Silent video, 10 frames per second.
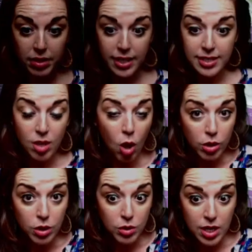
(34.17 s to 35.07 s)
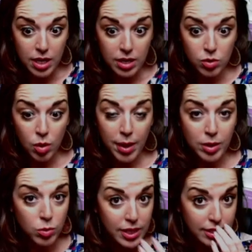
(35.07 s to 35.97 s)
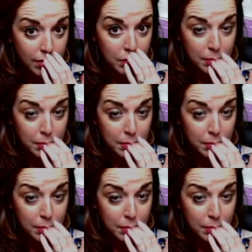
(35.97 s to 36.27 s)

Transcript: That's all you need. So about 27